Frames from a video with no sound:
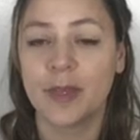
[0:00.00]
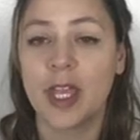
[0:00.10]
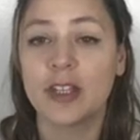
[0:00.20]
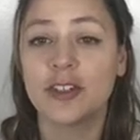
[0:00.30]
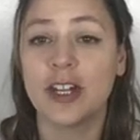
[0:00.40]

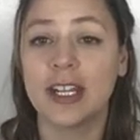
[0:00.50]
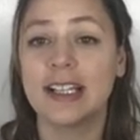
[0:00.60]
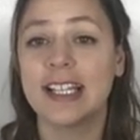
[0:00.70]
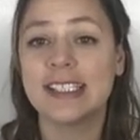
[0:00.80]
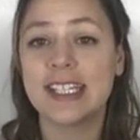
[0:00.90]
Good.
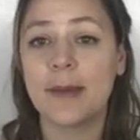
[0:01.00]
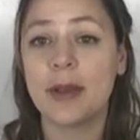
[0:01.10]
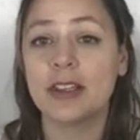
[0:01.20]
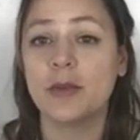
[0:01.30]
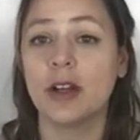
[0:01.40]
Let's tap
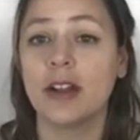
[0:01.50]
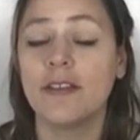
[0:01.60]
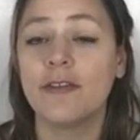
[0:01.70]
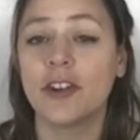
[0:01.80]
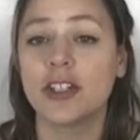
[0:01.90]
out the word
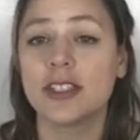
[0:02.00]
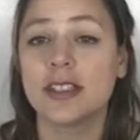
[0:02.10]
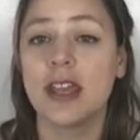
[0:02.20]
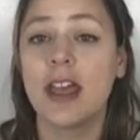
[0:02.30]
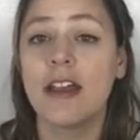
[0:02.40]
first.
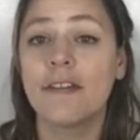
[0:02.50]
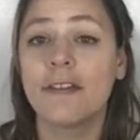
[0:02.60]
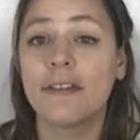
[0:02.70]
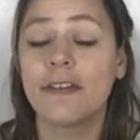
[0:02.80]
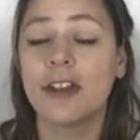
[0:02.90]

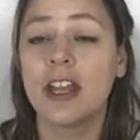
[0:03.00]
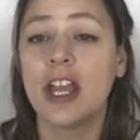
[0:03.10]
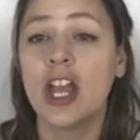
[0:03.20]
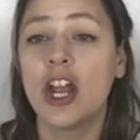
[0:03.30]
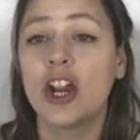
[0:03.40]

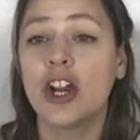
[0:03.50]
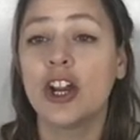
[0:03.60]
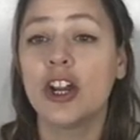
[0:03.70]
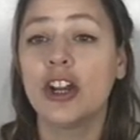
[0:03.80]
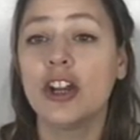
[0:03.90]

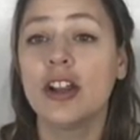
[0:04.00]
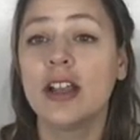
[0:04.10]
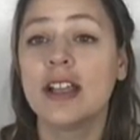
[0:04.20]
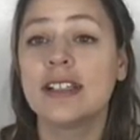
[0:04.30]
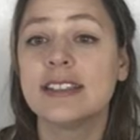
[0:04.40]

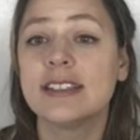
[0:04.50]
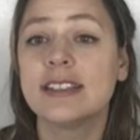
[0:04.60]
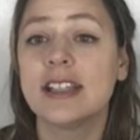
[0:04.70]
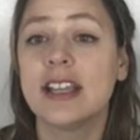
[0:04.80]
First.